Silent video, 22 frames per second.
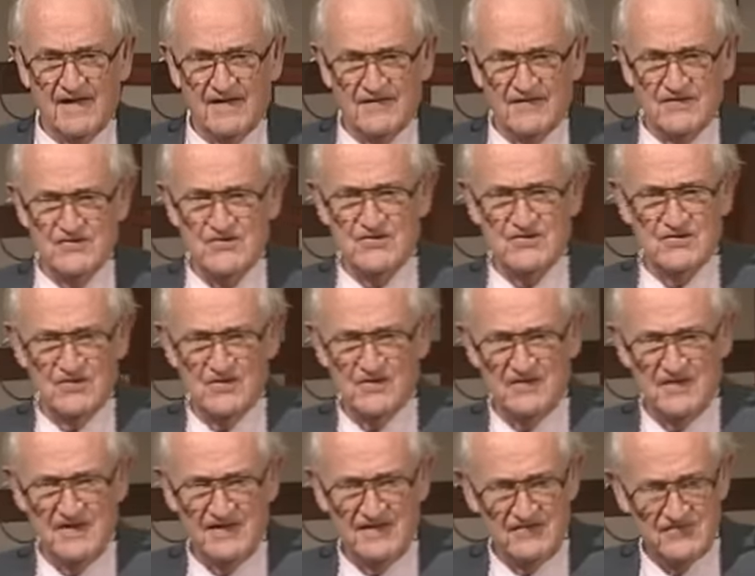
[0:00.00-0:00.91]
And the
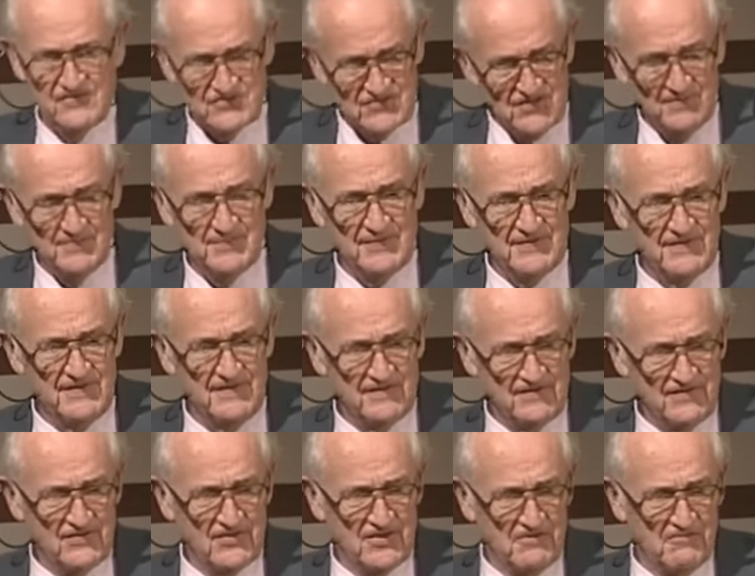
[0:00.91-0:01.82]
story simply
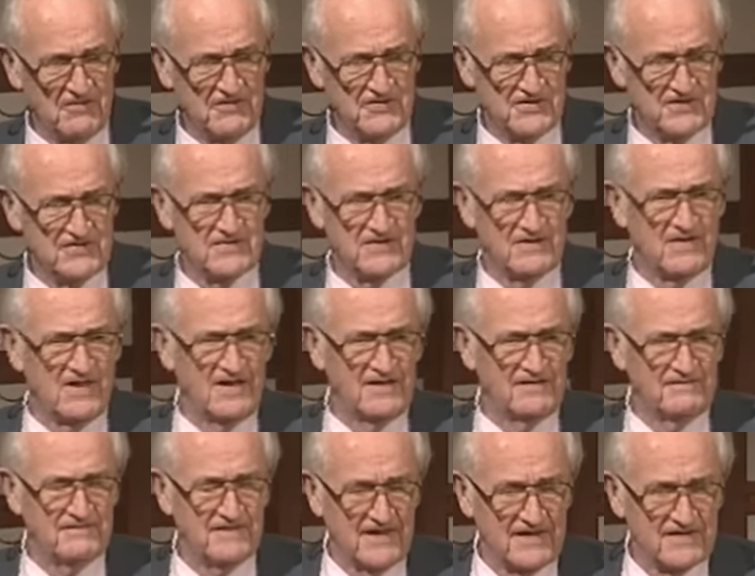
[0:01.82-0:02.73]
encourages
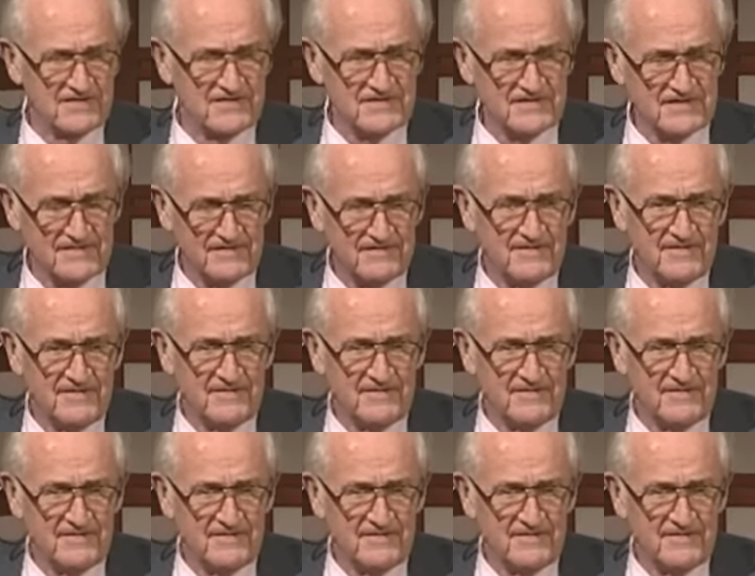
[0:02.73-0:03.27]
all of us